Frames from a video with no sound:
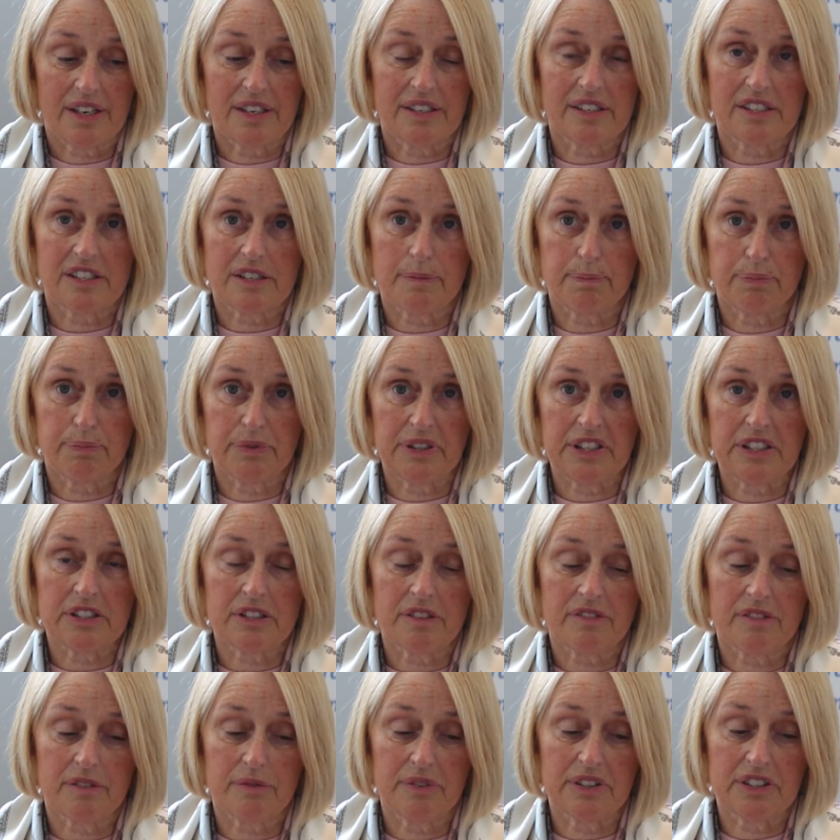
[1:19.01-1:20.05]
it is a breach
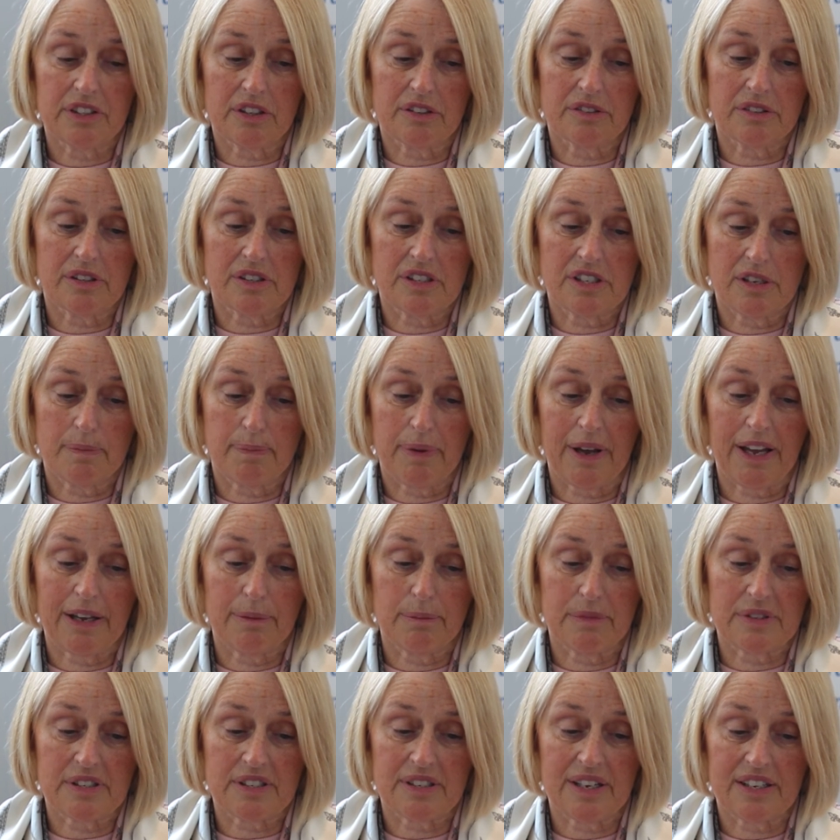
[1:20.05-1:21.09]
of the redundancy
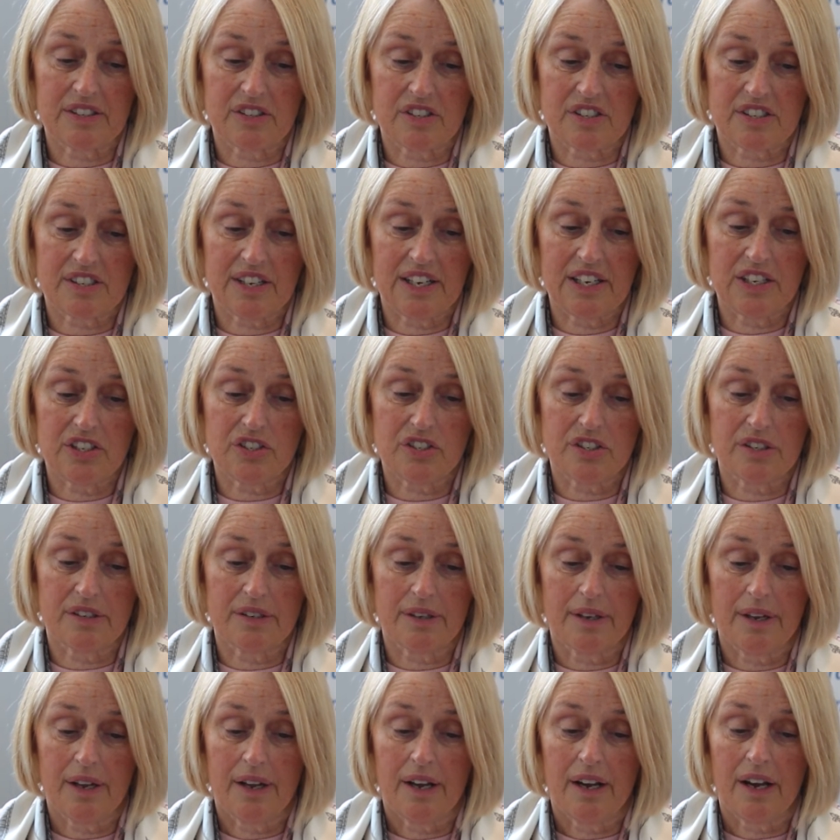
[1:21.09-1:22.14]
payments
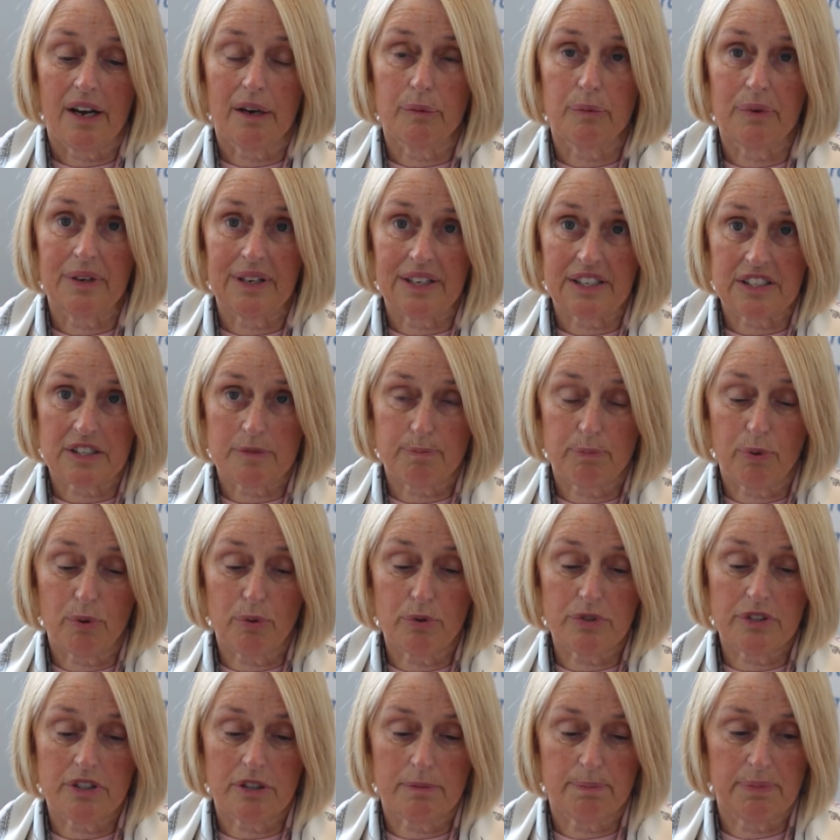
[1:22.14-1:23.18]
legislation and will
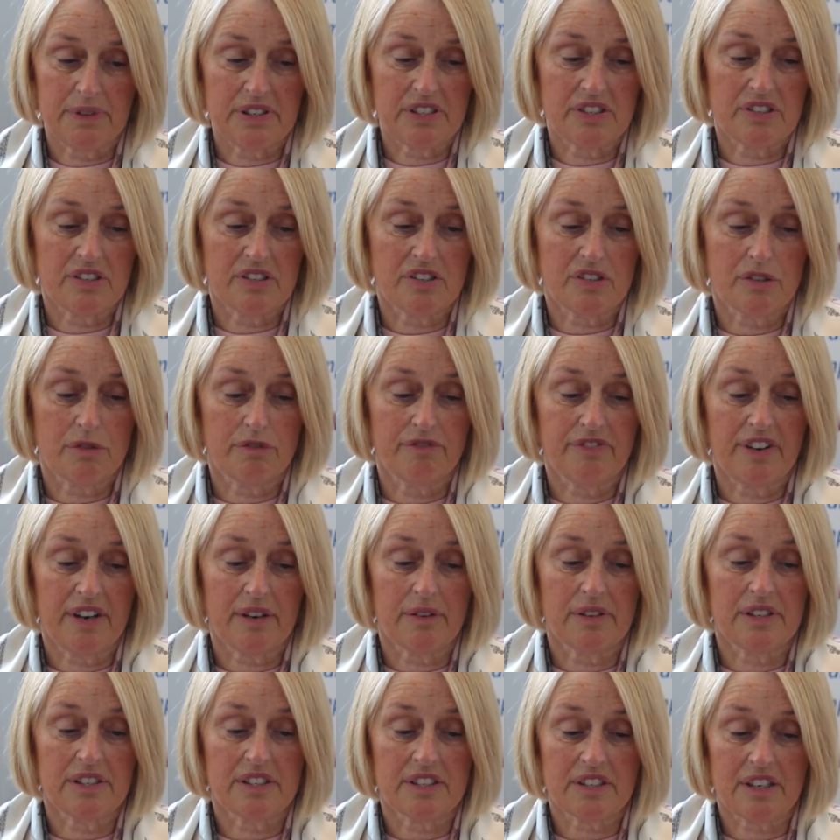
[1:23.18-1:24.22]
expose your business to
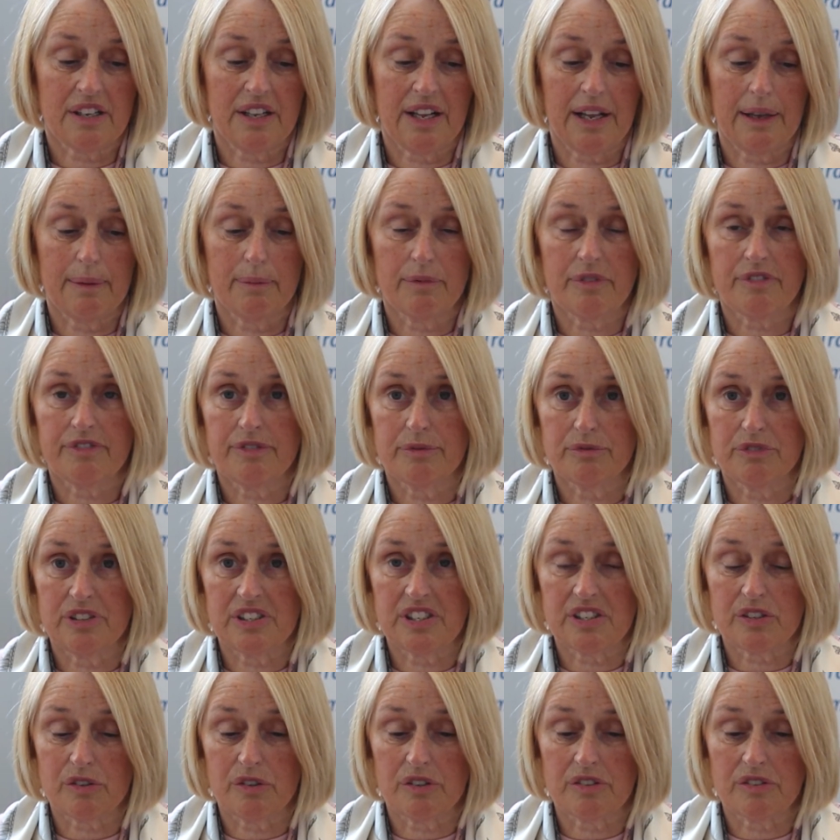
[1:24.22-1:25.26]
various claims from
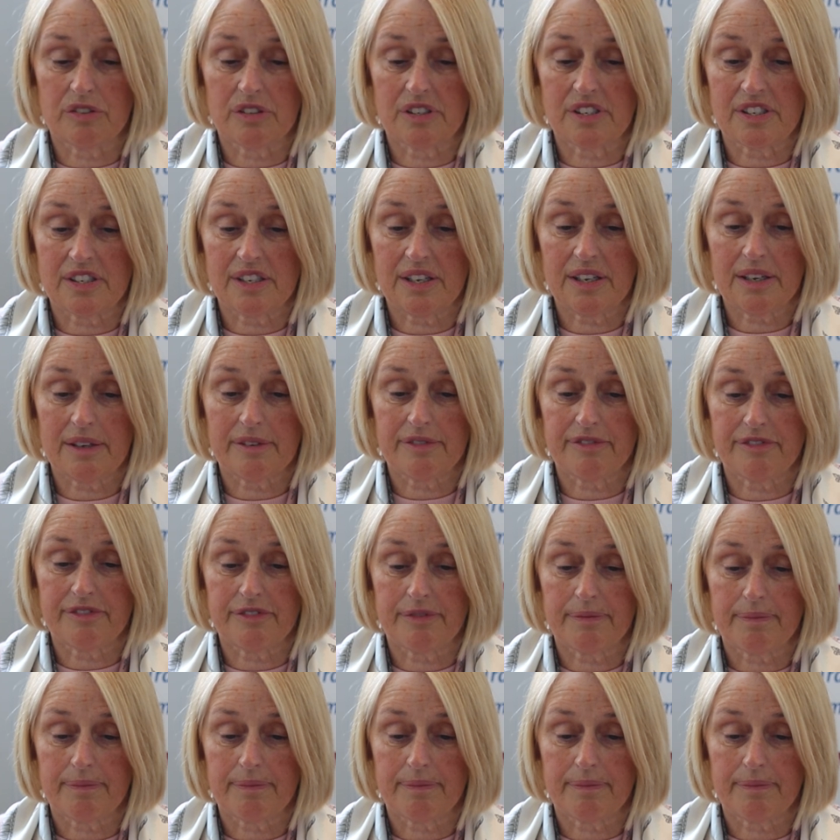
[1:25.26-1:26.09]
disgruntled staff.